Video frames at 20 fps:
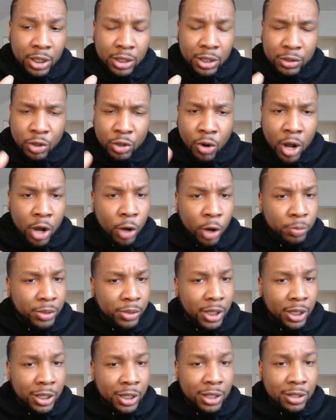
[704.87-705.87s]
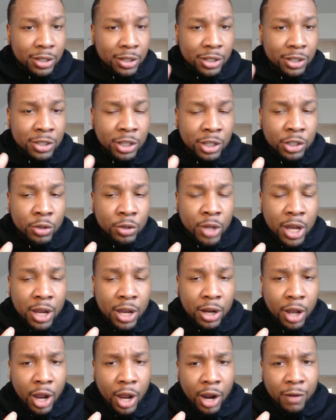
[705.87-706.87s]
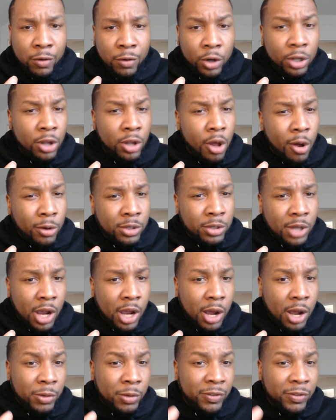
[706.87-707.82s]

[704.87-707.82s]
And, you know, I hope that he can continue that for a long time.